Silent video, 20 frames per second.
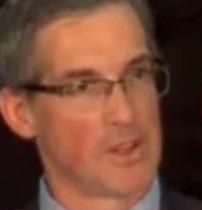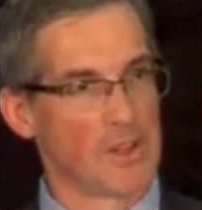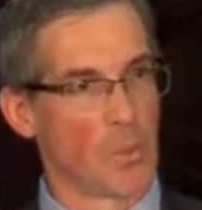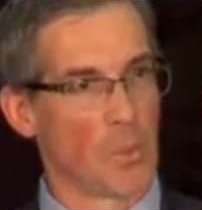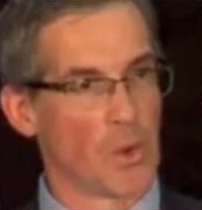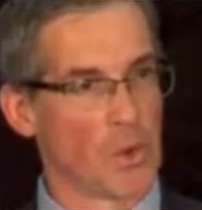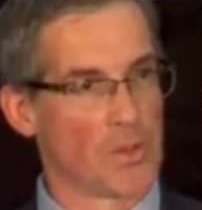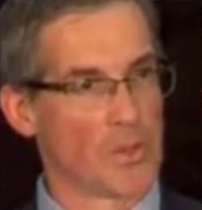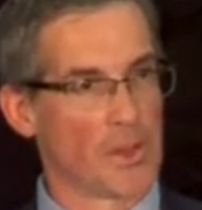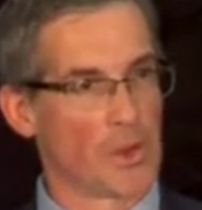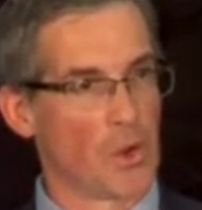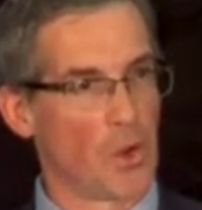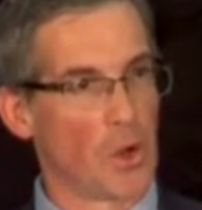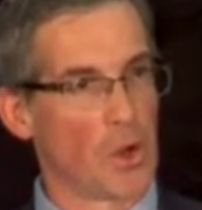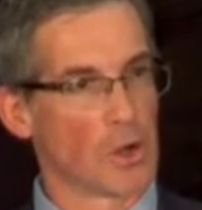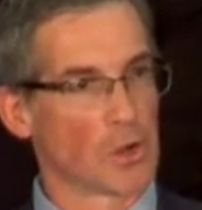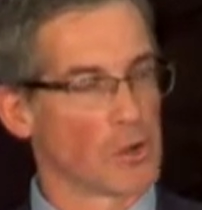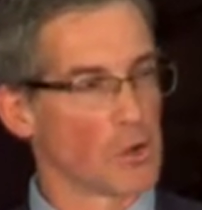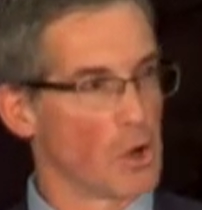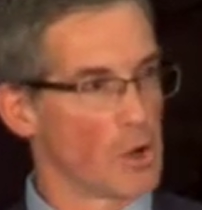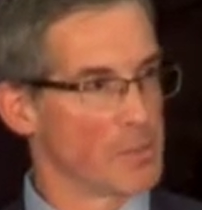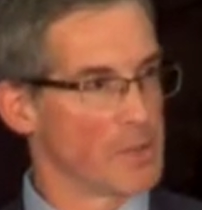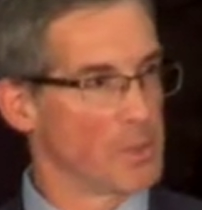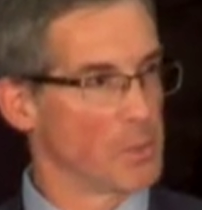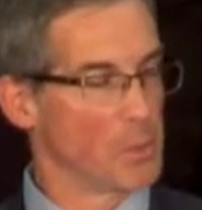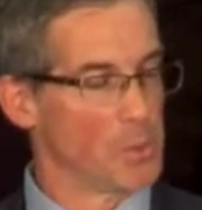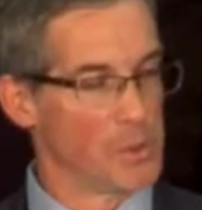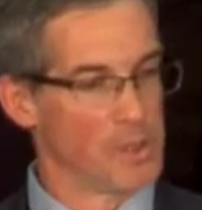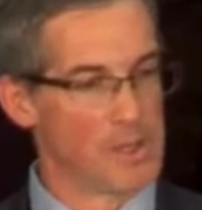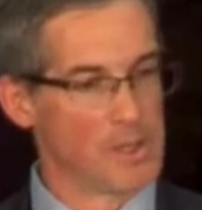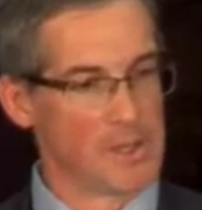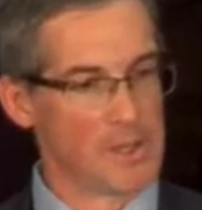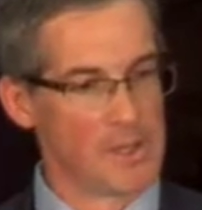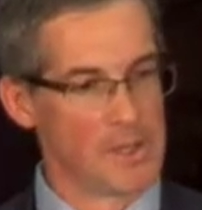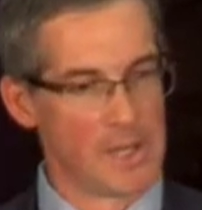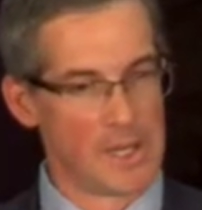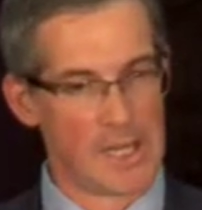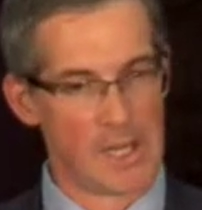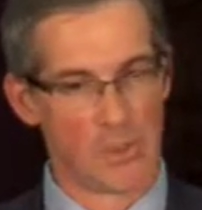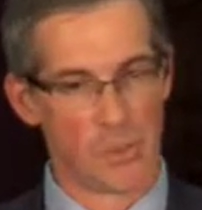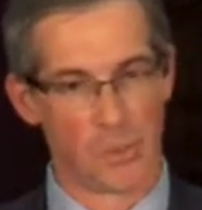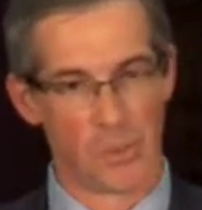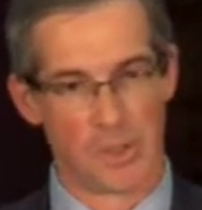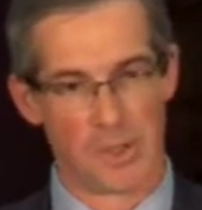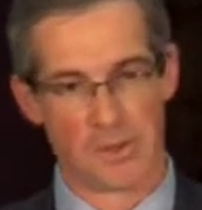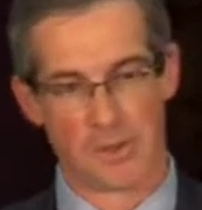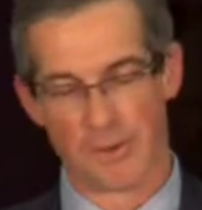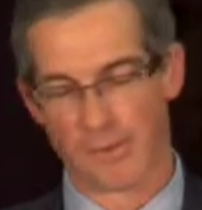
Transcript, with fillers: where in the long term, it would it would